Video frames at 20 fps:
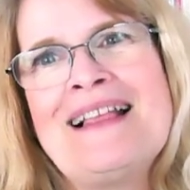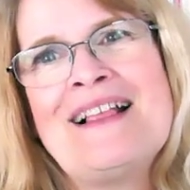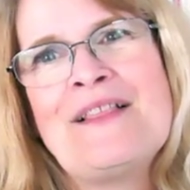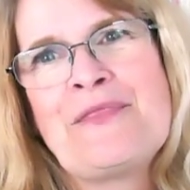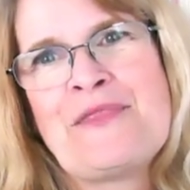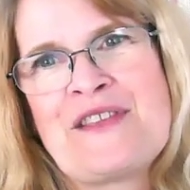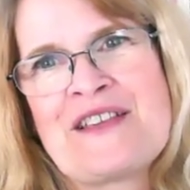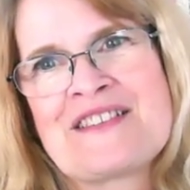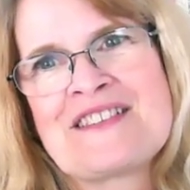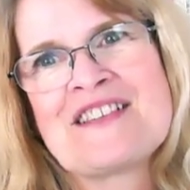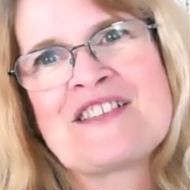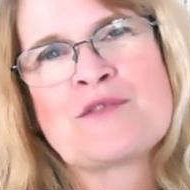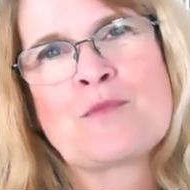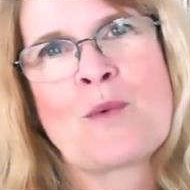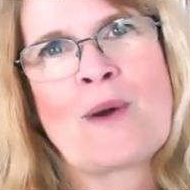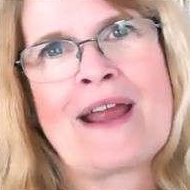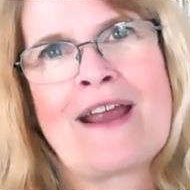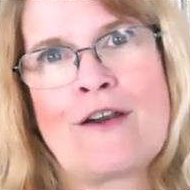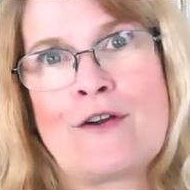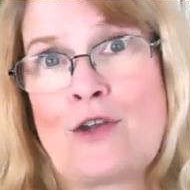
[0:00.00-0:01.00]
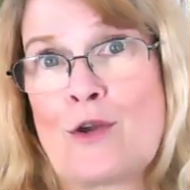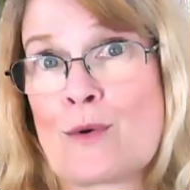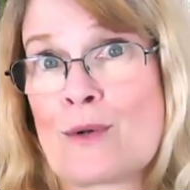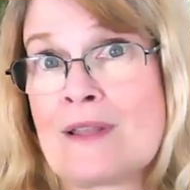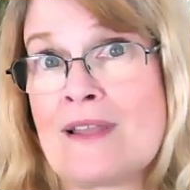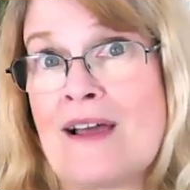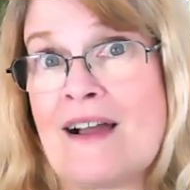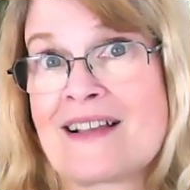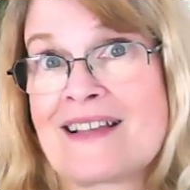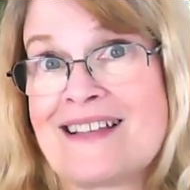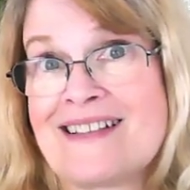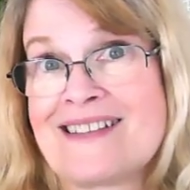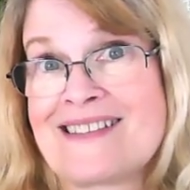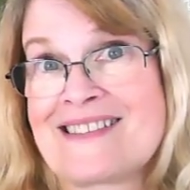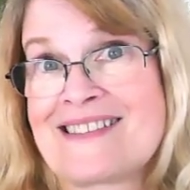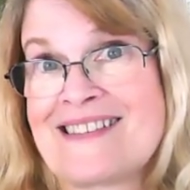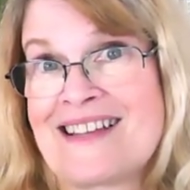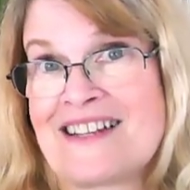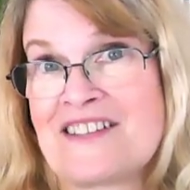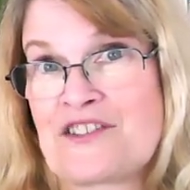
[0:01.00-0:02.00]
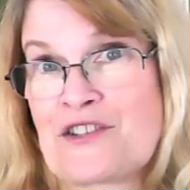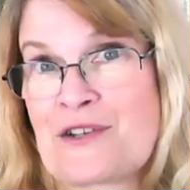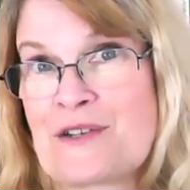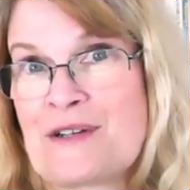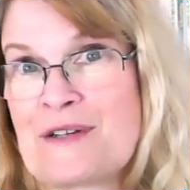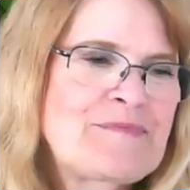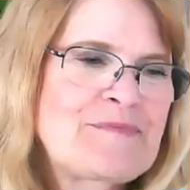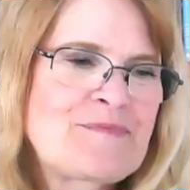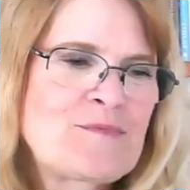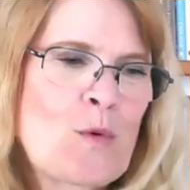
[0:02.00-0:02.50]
this is where your luck is centered.